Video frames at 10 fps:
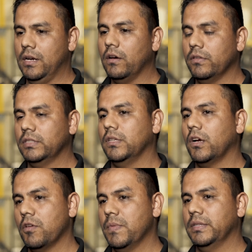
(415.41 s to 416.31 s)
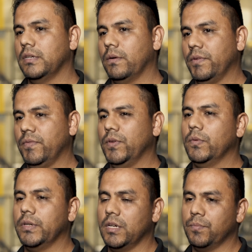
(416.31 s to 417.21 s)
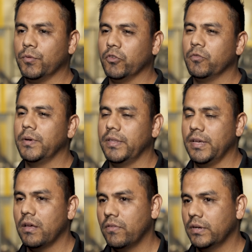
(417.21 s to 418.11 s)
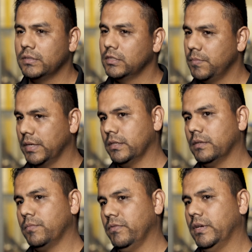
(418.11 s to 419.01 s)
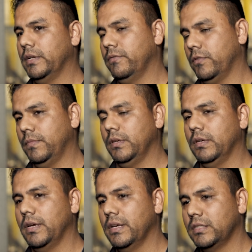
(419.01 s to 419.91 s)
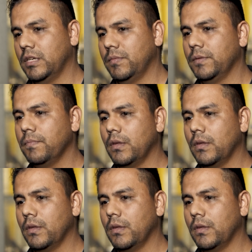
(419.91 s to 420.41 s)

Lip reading: and all these documents are reviewed and approved by the authorized inspector provided from the ASME.